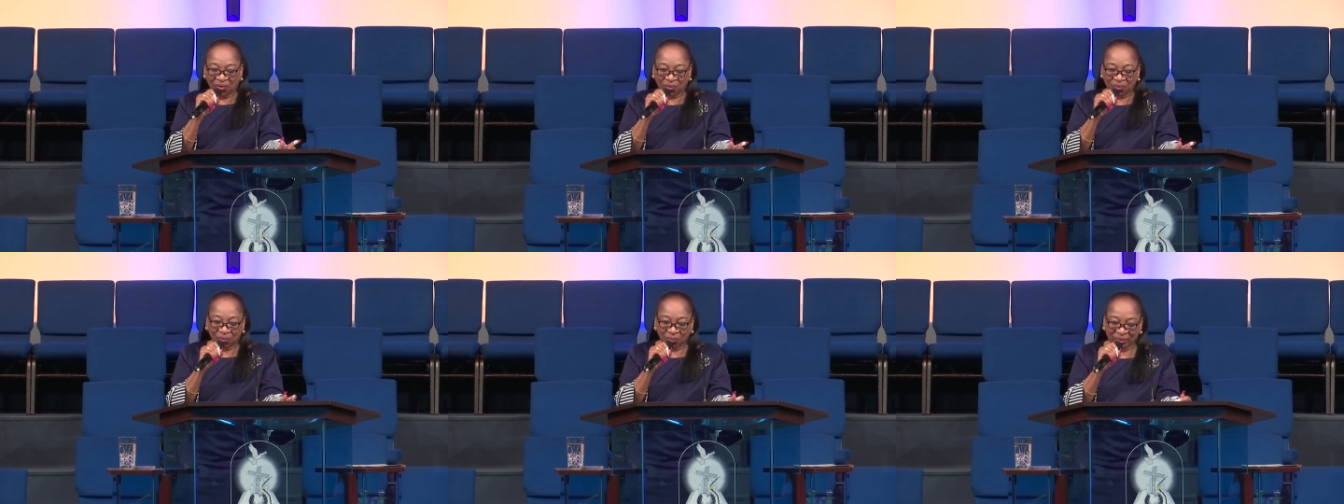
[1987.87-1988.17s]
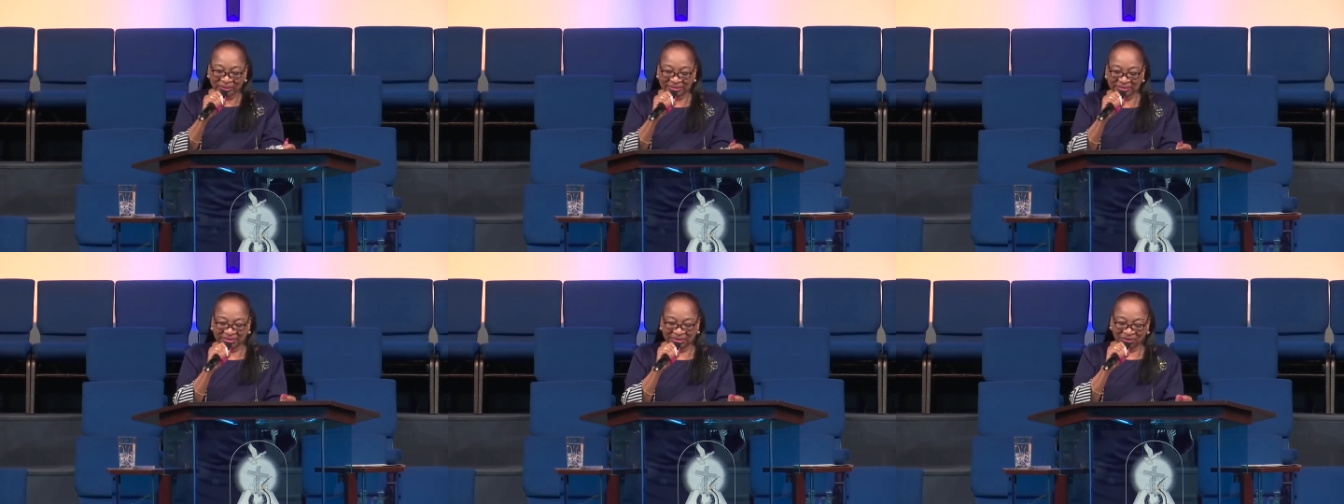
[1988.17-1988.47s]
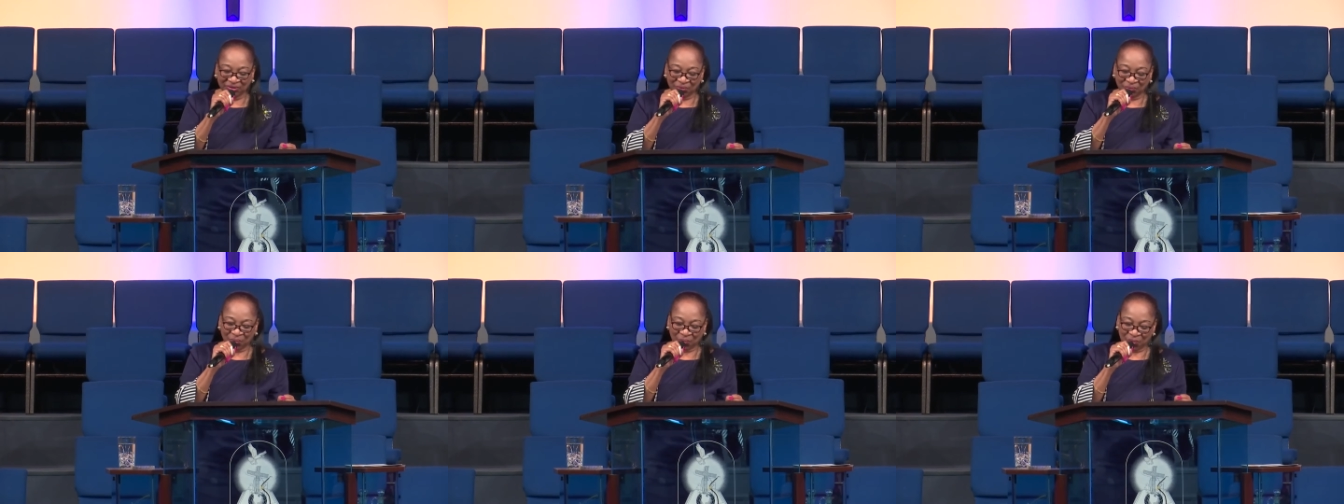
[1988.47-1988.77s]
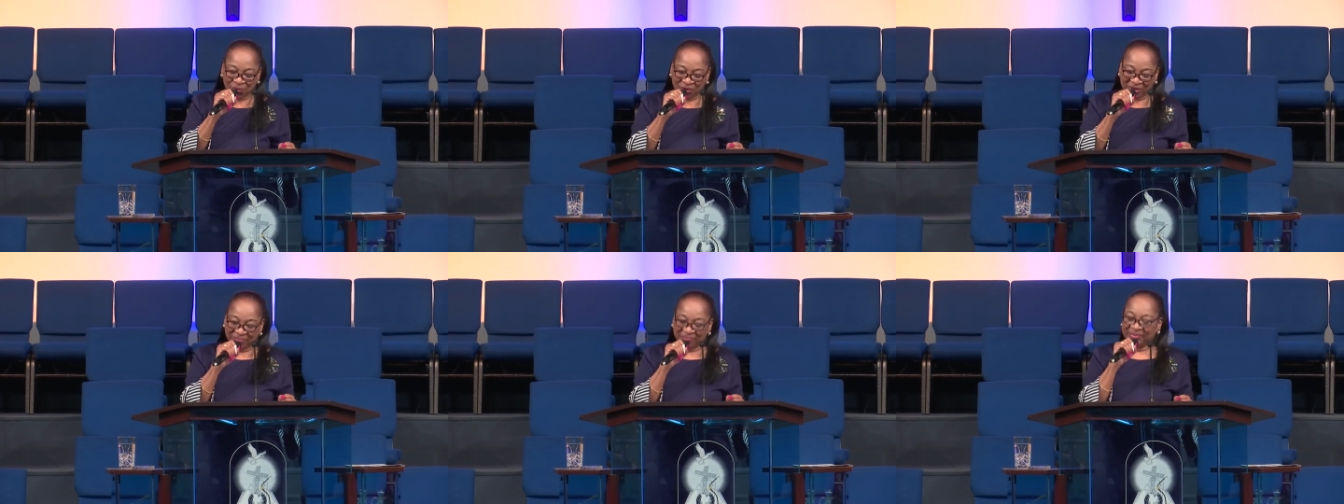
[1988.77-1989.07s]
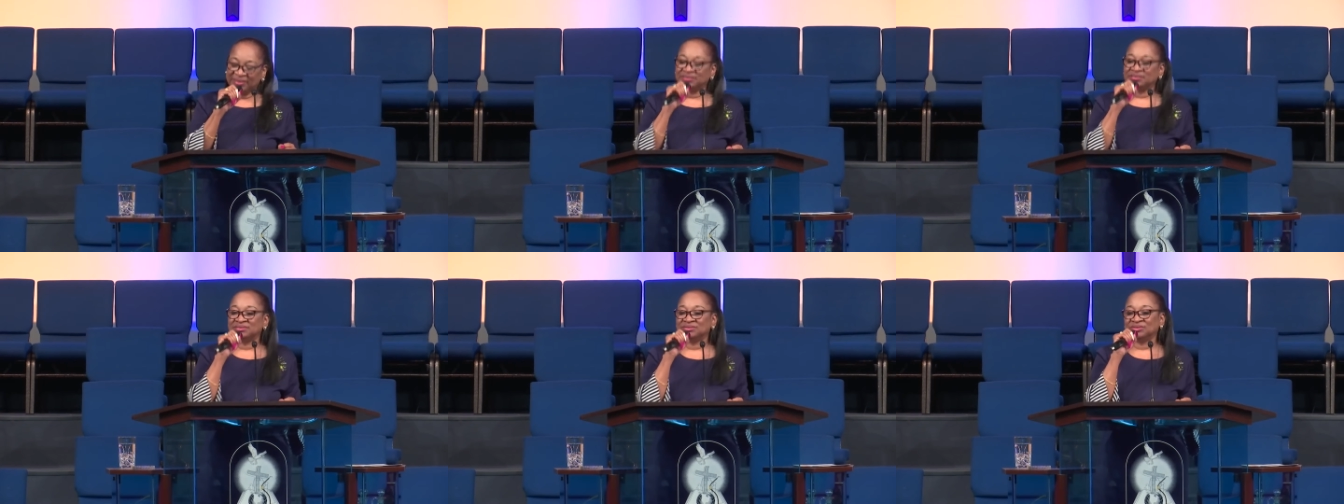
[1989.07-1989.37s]
What do you want
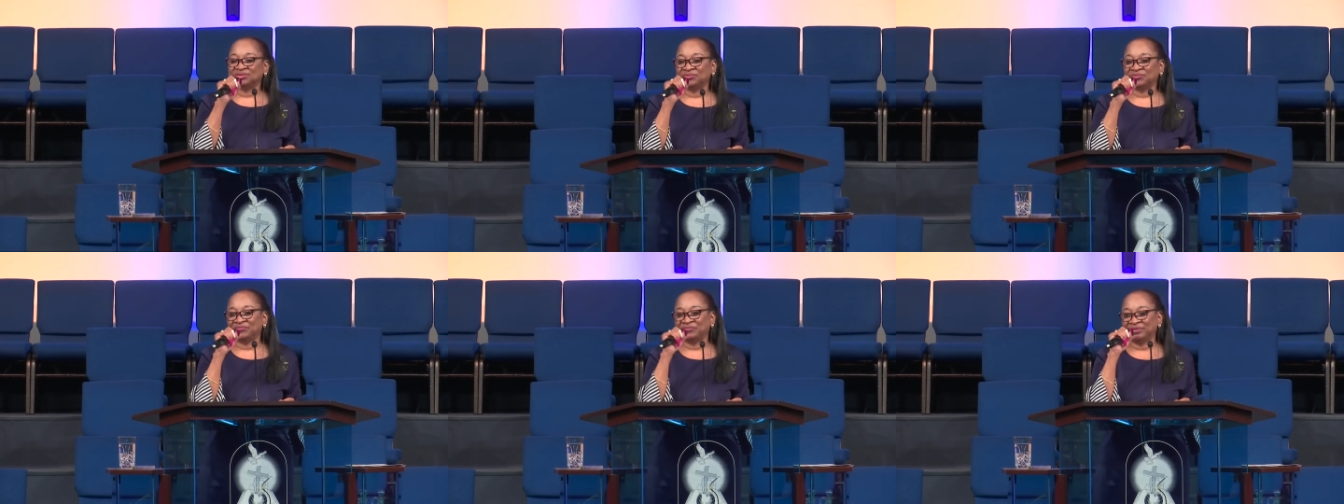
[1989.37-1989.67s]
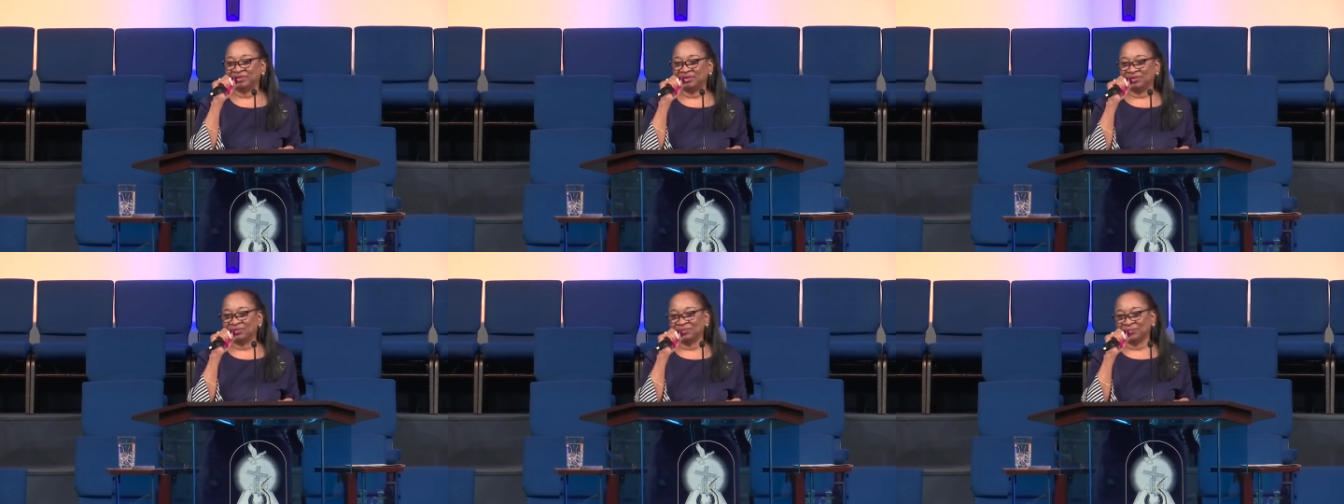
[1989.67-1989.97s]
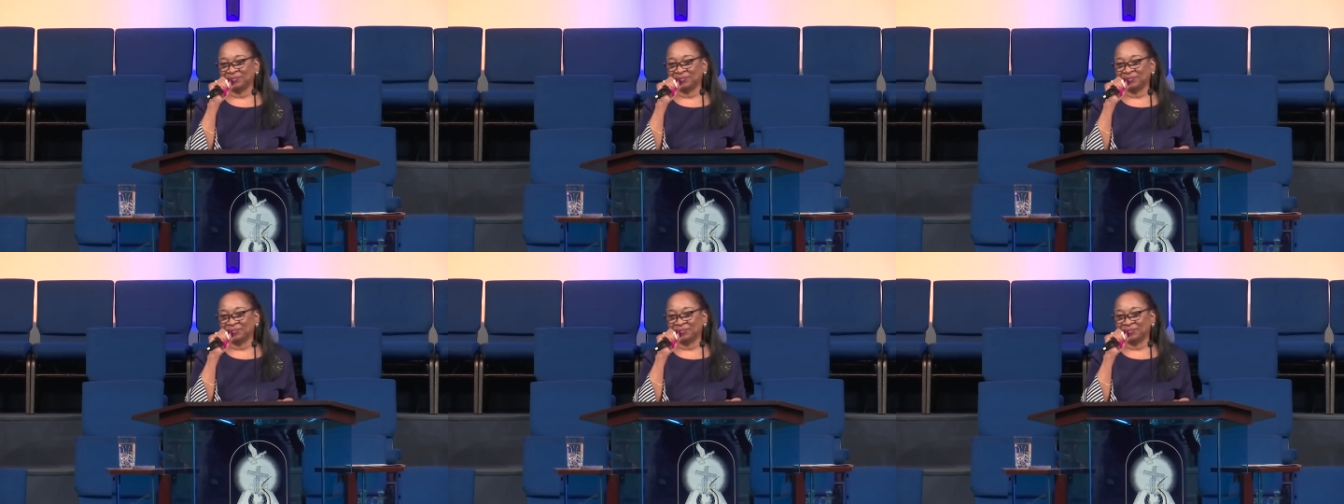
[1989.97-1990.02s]
me to do for you?